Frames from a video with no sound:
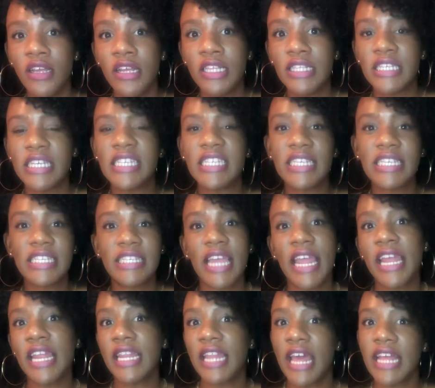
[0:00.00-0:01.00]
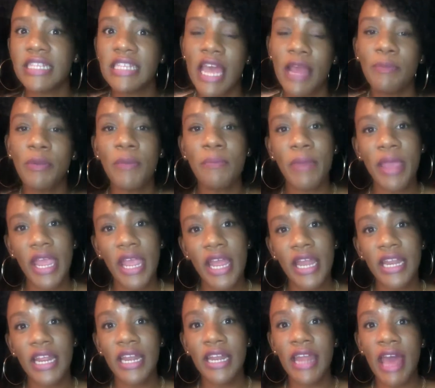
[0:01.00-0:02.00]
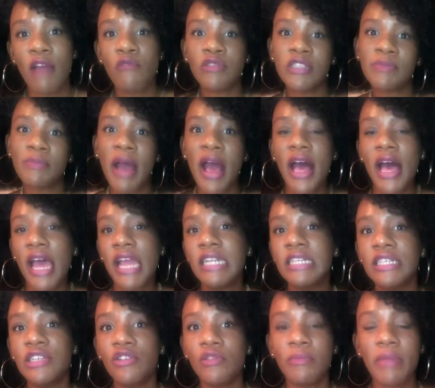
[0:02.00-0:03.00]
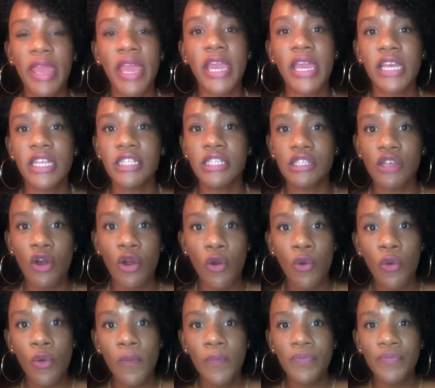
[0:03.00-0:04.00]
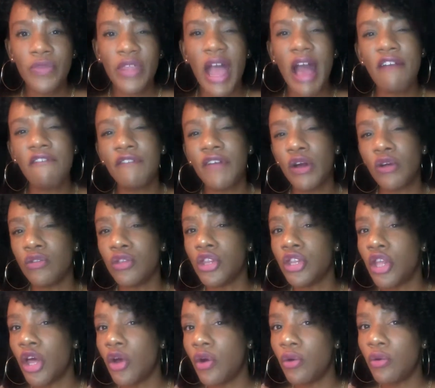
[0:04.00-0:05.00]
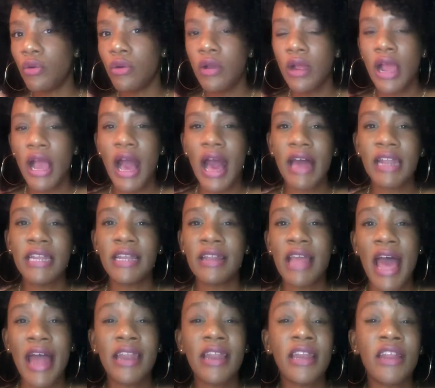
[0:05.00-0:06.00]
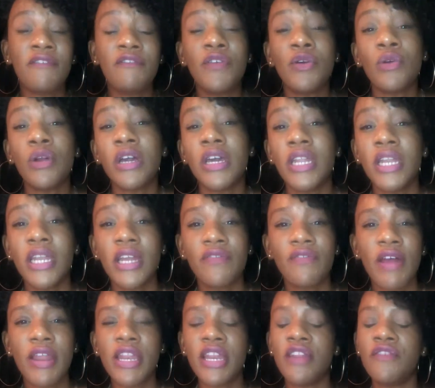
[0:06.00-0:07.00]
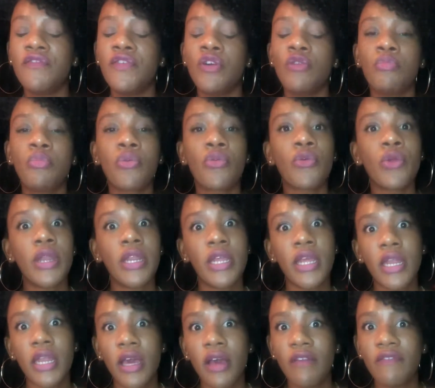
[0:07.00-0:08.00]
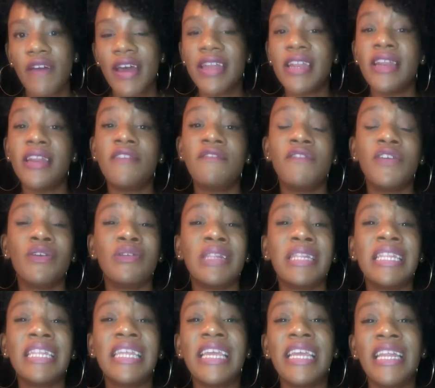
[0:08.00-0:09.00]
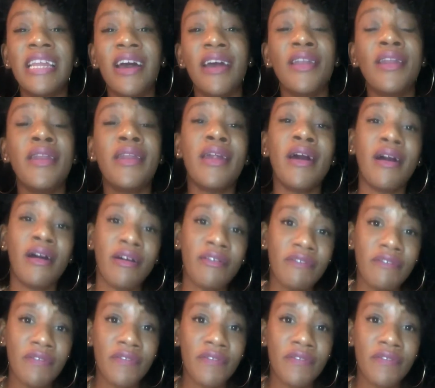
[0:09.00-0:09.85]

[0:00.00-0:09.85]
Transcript: sustain that type of man, and that was my ideal man. So I felt low. I didn't feel good enough. I didn't feel pretty enough. I didn't feel lit enough.